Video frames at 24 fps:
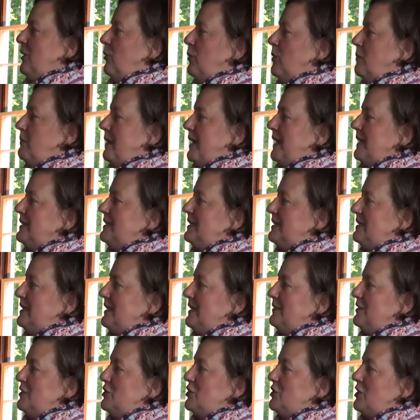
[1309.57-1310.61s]
Well, Maine didn't
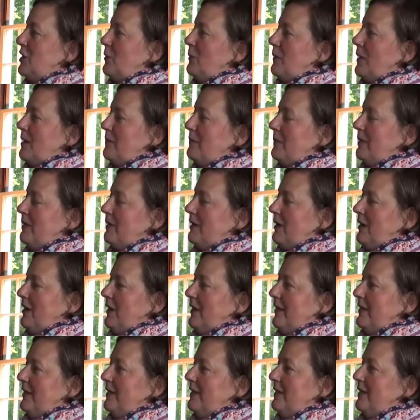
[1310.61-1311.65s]
even show up
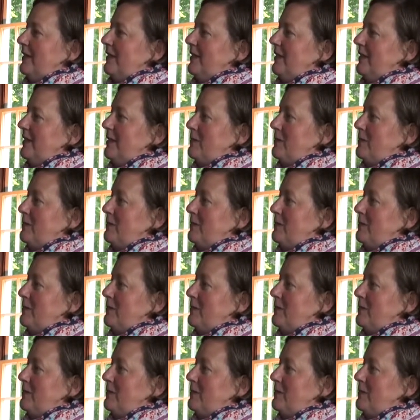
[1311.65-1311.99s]
on